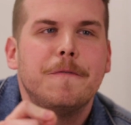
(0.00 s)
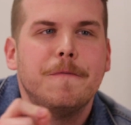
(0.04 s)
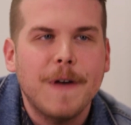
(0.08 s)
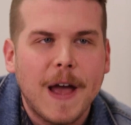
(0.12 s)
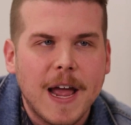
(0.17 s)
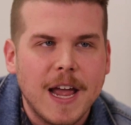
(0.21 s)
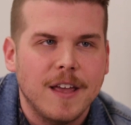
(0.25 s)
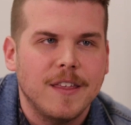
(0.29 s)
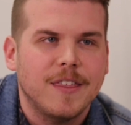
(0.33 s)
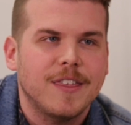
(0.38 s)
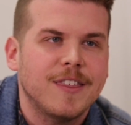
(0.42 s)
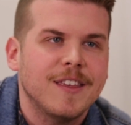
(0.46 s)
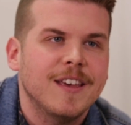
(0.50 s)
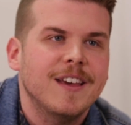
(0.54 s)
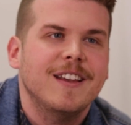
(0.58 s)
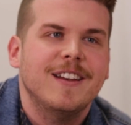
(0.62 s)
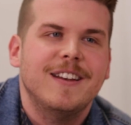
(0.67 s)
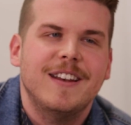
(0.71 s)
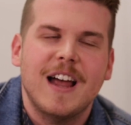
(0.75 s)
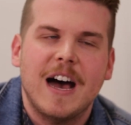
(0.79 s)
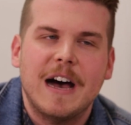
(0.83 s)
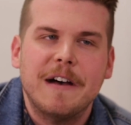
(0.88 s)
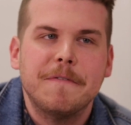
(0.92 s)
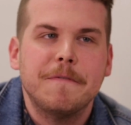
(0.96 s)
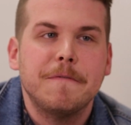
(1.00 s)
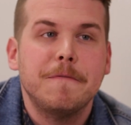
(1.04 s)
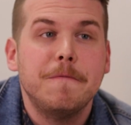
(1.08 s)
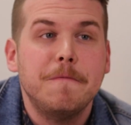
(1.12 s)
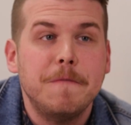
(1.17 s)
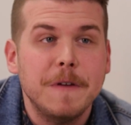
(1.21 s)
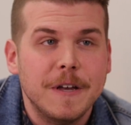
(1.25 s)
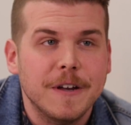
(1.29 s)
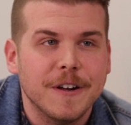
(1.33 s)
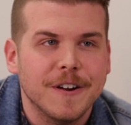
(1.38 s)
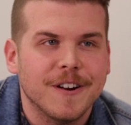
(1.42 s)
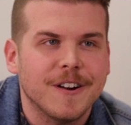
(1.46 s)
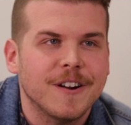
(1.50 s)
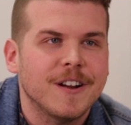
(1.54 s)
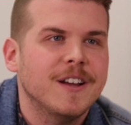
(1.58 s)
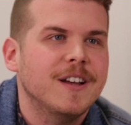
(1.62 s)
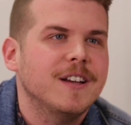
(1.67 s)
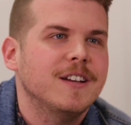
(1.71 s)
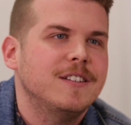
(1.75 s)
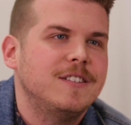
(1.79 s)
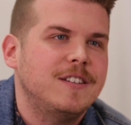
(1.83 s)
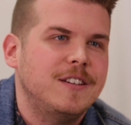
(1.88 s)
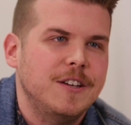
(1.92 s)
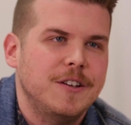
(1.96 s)
faith, not fear,
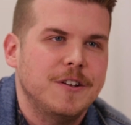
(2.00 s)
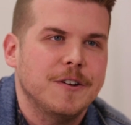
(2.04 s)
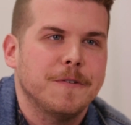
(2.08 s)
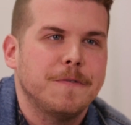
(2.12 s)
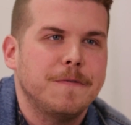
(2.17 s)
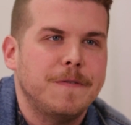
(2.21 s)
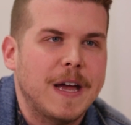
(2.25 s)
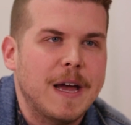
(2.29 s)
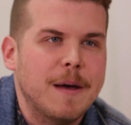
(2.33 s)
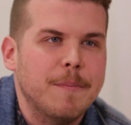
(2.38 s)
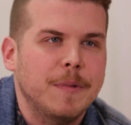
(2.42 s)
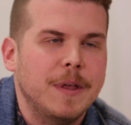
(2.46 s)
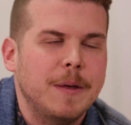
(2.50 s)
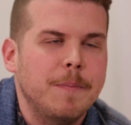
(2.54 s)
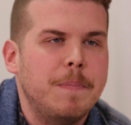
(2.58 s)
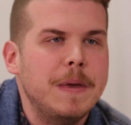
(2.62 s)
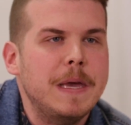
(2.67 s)
to your family.